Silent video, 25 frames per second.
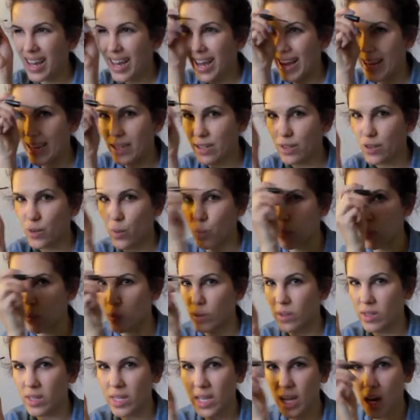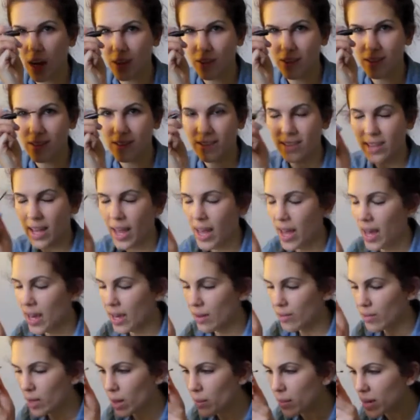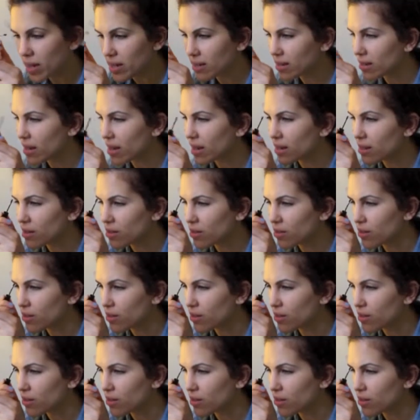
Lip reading: in towards the other set, if that makes sense.